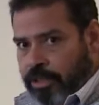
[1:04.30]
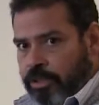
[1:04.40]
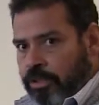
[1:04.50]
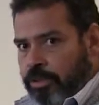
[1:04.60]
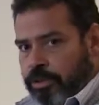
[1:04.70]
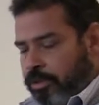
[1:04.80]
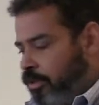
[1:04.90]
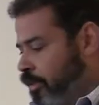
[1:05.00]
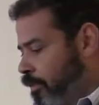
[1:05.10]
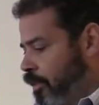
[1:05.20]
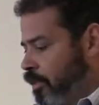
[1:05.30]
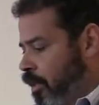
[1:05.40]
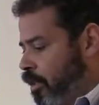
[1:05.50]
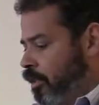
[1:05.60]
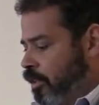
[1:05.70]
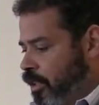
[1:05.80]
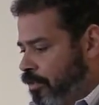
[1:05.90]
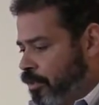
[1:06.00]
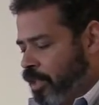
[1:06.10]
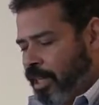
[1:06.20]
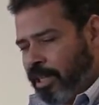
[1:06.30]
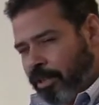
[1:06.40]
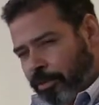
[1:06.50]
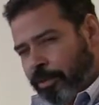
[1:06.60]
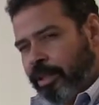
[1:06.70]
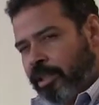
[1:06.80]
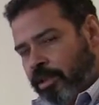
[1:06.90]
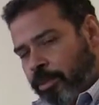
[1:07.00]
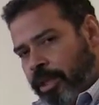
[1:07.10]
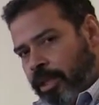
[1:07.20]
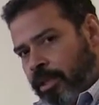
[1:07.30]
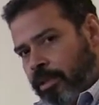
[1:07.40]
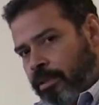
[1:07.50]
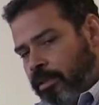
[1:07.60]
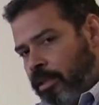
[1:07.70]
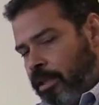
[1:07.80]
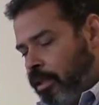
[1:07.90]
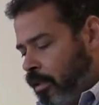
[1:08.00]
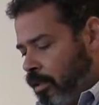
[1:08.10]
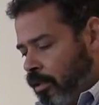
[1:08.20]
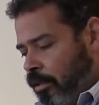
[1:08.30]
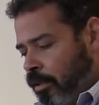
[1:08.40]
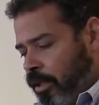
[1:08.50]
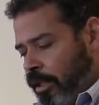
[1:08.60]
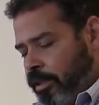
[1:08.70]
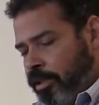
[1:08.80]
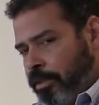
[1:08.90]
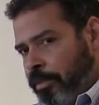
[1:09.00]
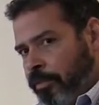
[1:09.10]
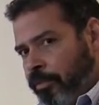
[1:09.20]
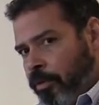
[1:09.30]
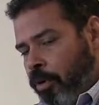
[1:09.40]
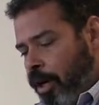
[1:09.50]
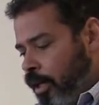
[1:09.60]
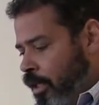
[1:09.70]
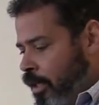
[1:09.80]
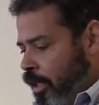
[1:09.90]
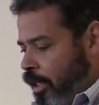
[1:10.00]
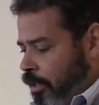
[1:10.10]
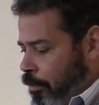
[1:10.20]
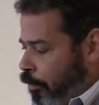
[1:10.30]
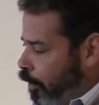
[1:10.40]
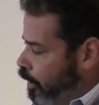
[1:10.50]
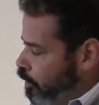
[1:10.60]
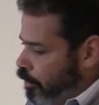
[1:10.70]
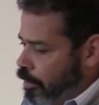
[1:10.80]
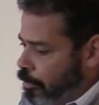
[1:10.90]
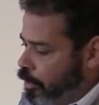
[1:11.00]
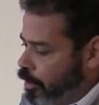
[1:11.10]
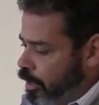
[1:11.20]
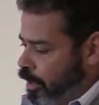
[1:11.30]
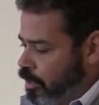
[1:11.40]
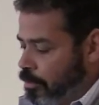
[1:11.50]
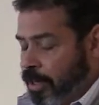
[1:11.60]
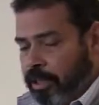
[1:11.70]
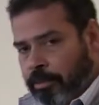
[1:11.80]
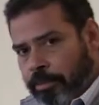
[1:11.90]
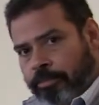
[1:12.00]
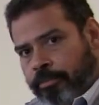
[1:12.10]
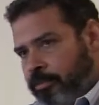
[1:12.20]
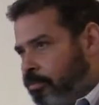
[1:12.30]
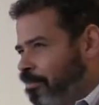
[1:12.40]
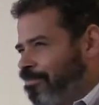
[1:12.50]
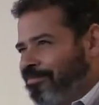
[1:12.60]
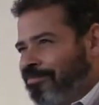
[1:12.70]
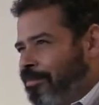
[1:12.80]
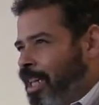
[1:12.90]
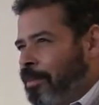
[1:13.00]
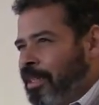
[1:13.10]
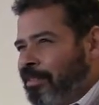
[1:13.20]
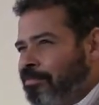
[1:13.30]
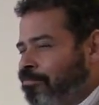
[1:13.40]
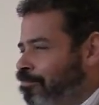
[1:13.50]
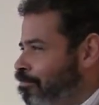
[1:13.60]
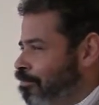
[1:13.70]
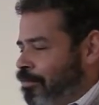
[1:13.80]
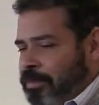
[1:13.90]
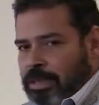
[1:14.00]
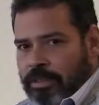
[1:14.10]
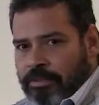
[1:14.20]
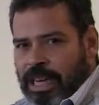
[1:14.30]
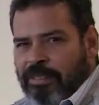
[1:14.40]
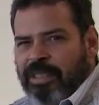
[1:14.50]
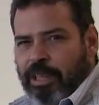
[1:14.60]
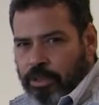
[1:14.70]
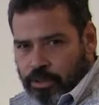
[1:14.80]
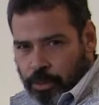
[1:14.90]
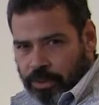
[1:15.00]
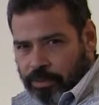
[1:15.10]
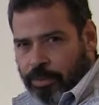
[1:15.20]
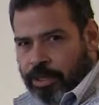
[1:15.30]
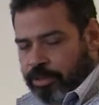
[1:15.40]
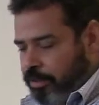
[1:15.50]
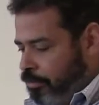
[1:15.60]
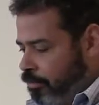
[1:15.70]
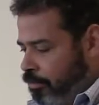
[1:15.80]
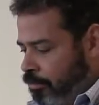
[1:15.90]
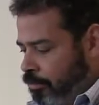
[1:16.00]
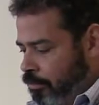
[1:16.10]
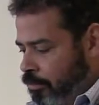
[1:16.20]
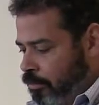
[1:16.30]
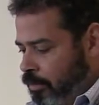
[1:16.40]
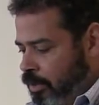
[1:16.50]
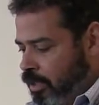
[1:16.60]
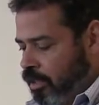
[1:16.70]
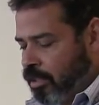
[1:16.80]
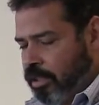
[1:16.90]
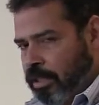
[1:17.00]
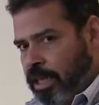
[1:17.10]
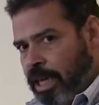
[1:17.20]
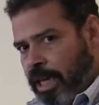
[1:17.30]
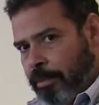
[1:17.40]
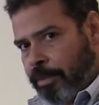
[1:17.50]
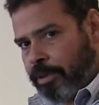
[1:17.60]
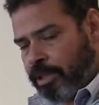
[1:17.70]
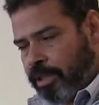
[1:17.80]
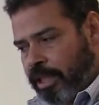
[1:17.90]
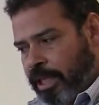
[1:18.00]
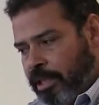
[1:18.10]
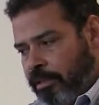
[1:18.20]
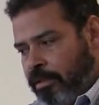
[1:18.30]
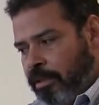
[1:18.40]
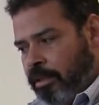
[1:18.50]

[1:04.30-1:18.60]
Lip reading: the sutures of the skull to see if there's any other places we can look into before. And the pressure I'm putting is about maybe 5 nickels worth of pressure. Just a slight pushing down.